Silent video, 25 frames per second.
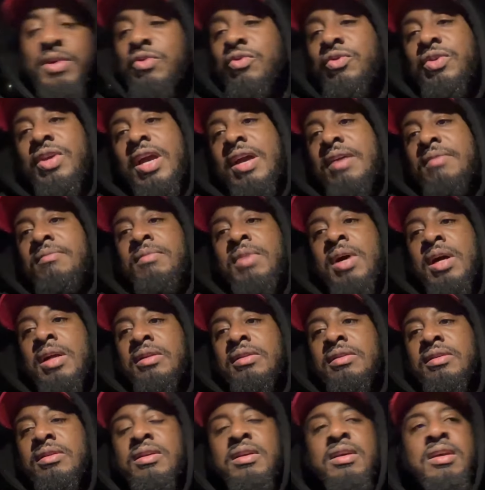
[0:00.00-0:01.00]
do yet but
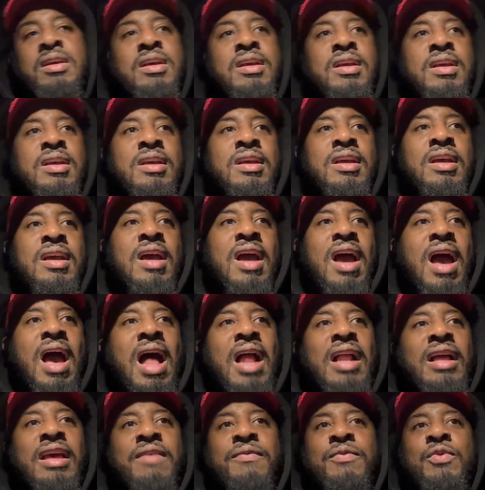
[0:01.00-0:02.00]

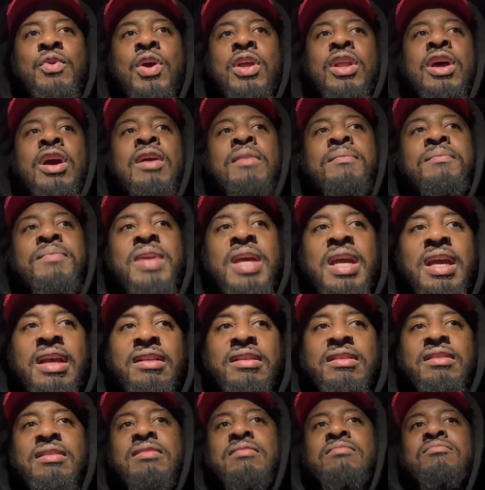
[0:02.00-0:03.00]
i'll give you an update
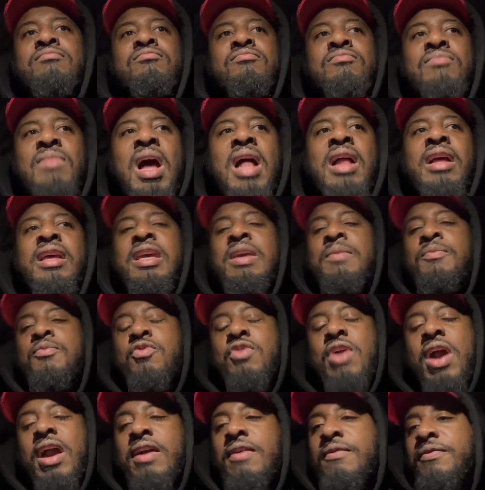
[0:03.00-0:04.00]
i'll keep
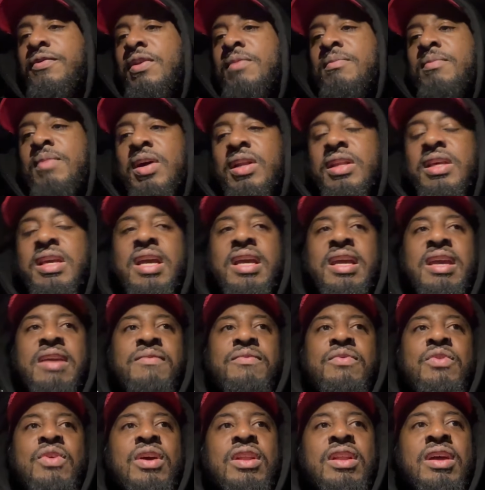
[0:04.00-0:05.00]
track of the money and
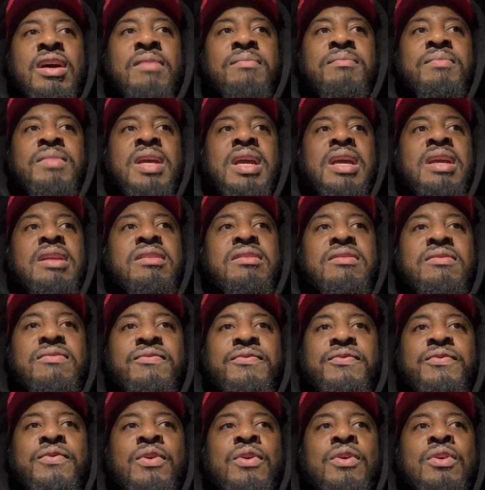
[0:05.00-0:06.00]
give you an update
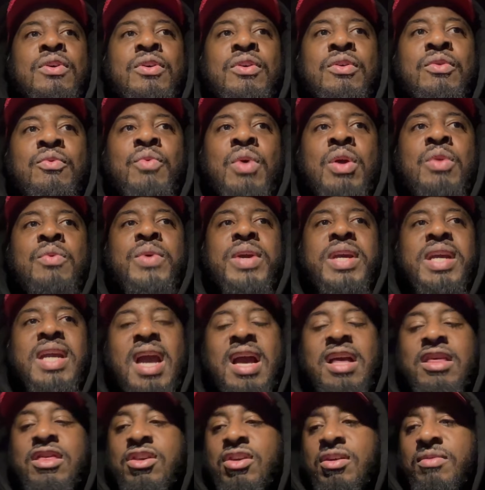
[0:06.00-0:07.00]
for when we
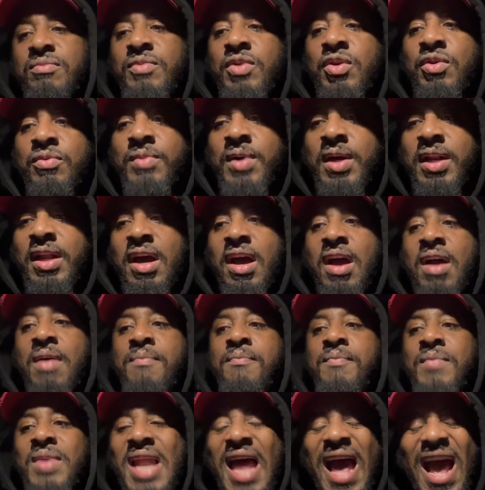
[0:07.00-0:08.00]
catch up though but
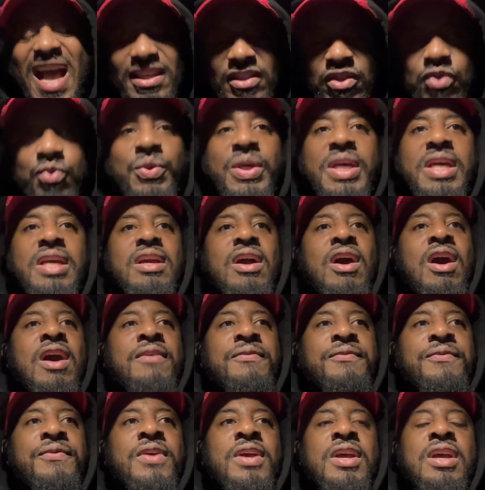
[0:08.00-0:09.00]
um last week off
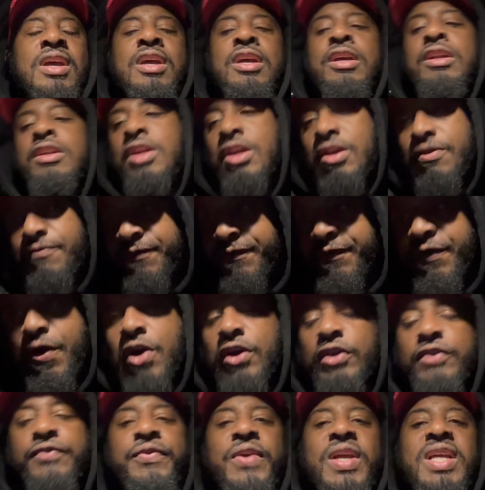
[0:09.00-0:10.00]
the
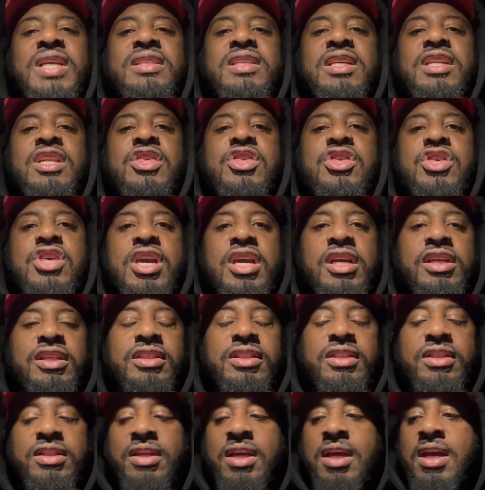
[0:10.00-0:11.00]
first phase of the
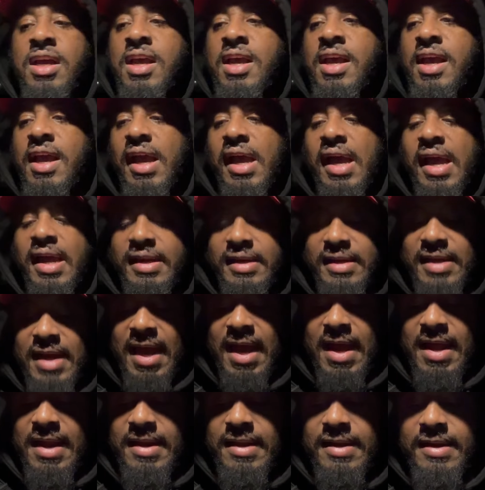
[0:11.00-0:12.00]
chase and
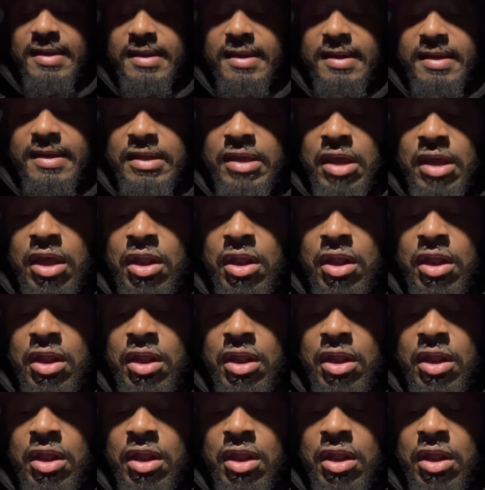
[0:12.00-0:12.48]
then you